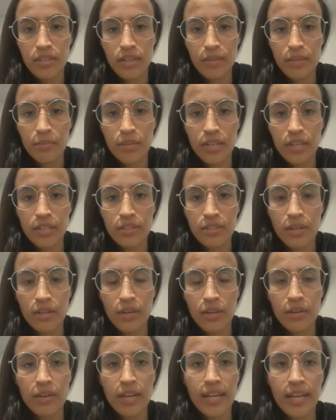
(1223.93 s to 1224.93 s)
I'm really
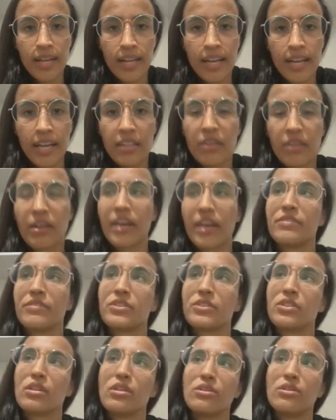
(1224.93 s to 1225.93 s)
tall, and I don't have
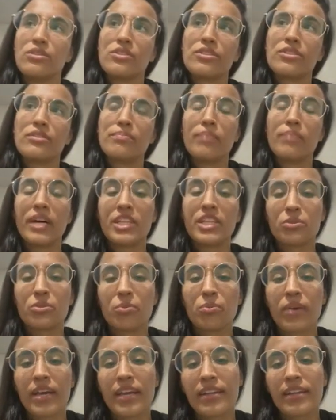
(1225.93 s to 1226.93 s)
to lose much
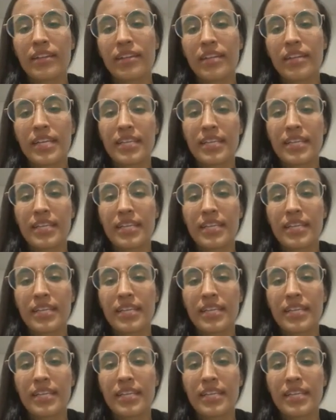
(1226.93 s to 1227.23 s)
weight.